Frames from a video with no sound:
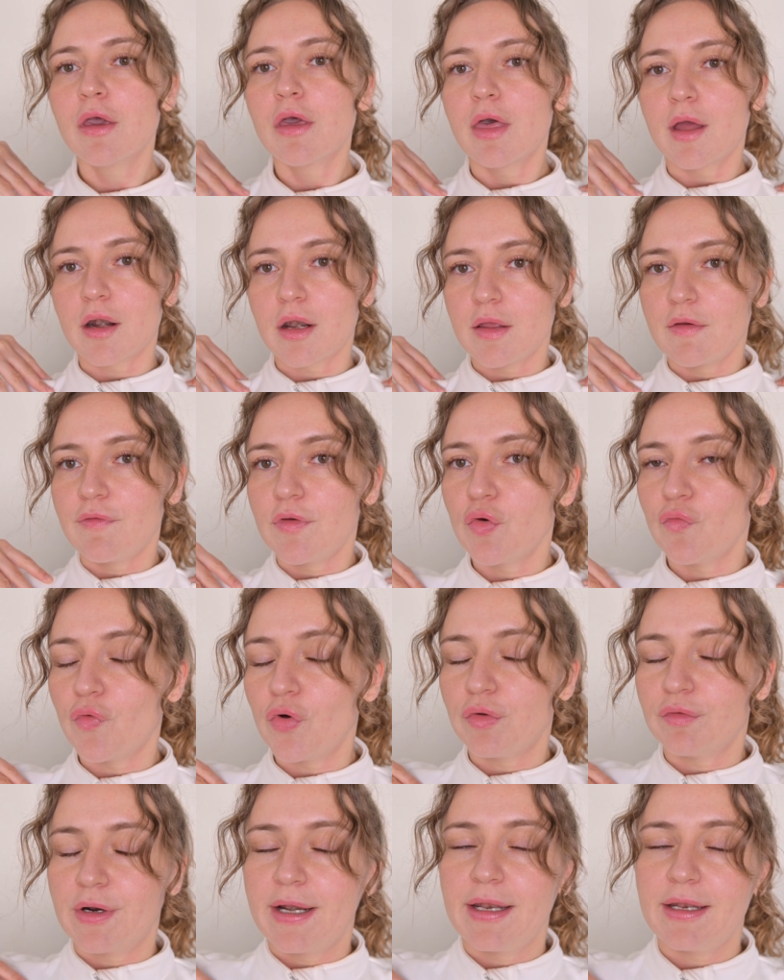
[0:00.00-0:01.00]
And if you've
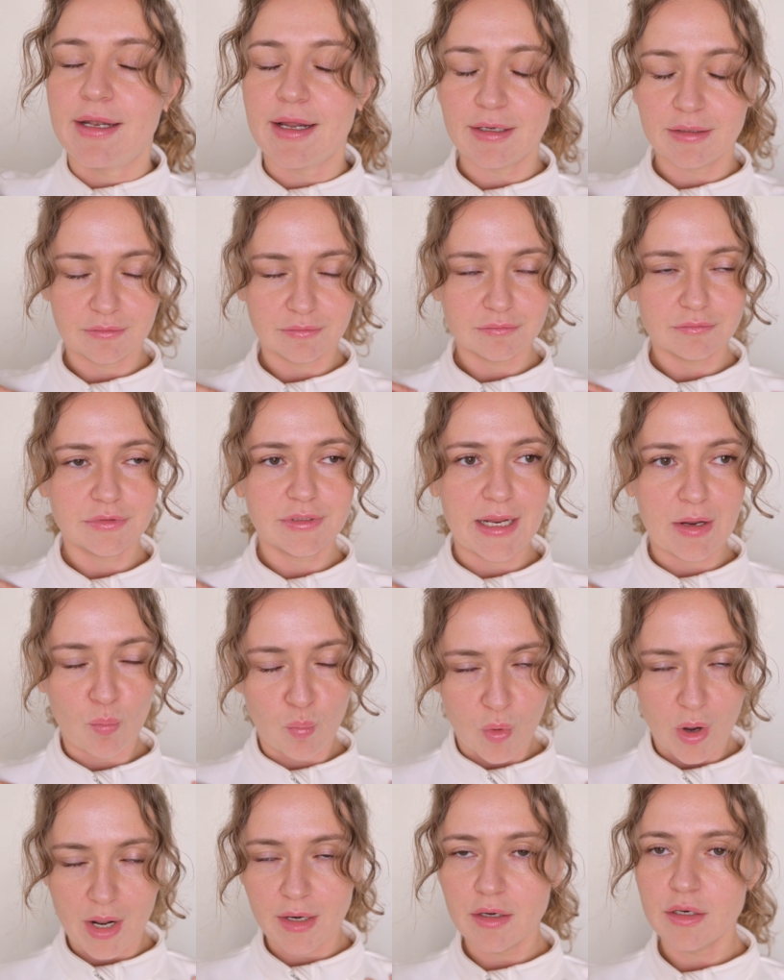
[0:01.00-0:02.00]
already done day
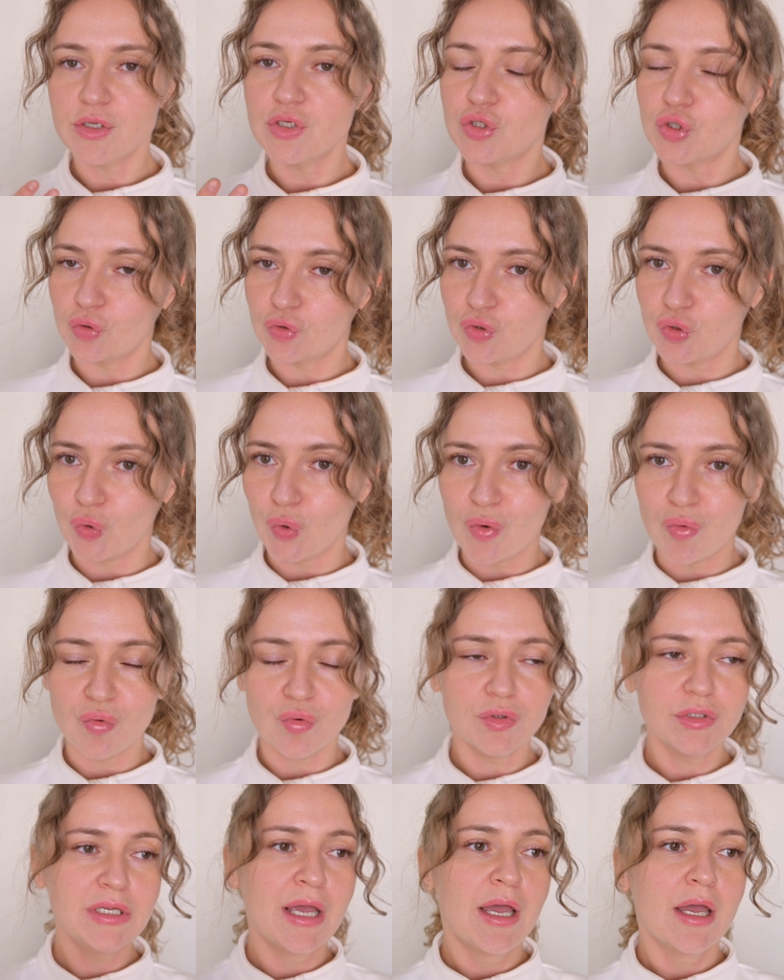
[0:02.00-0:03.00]
1, it's also
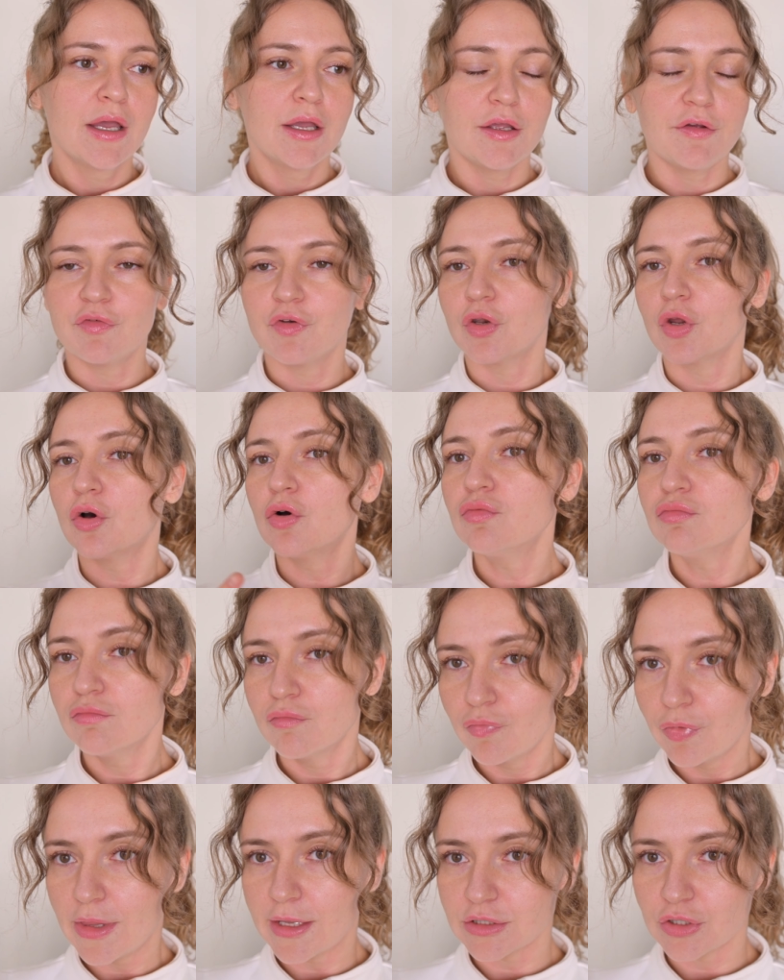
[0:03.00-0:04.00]
good. If no,
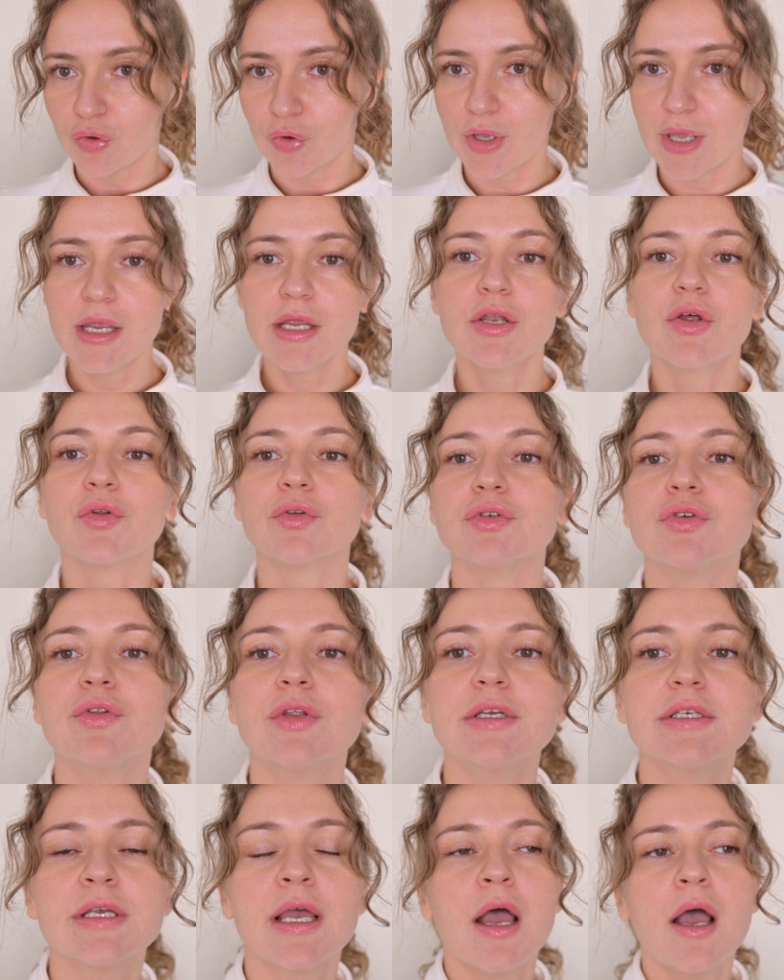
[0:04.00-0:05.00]
that's okay, don't do
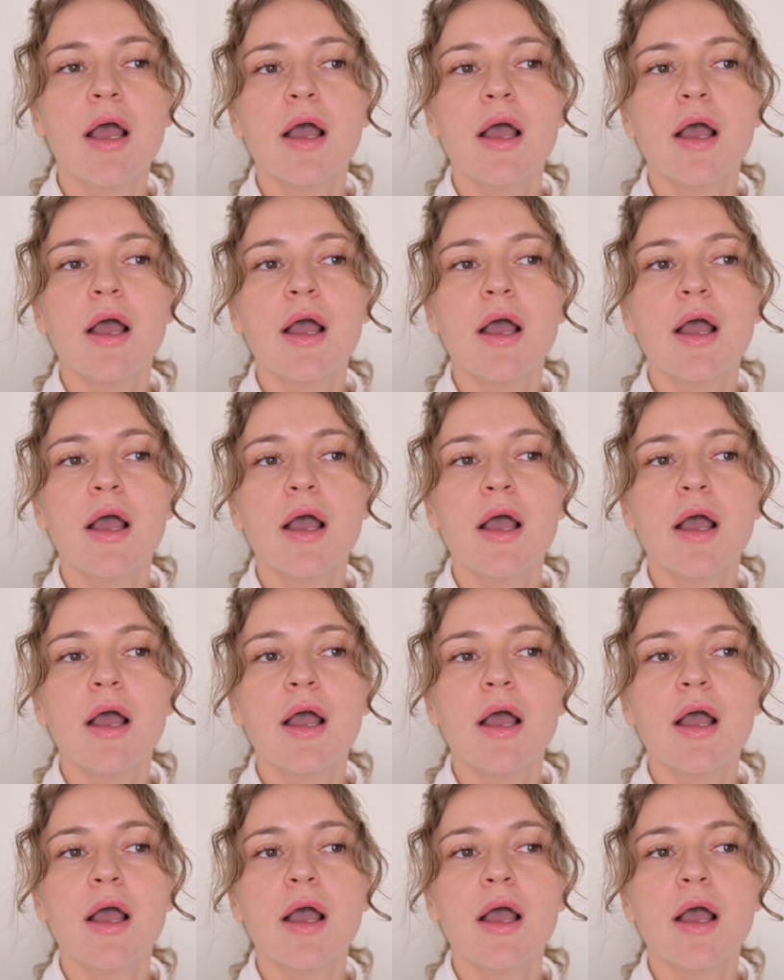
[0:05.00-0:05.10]
this.